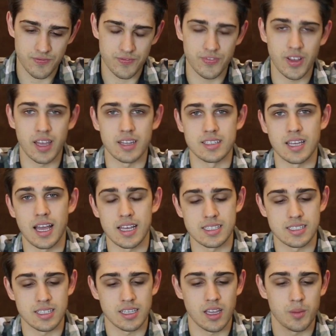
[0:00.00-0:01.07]

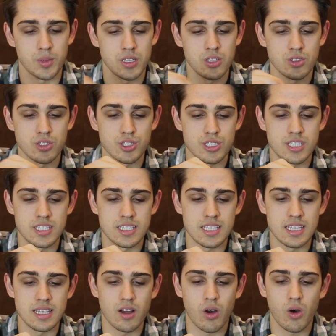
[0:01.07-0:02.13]
fantastic. I mean, you can just
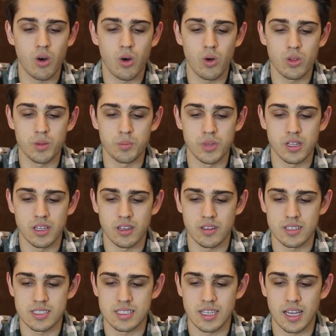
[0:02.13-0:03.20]
see all the milling on
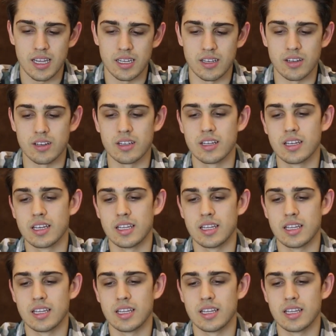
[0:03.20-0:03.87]
the side here.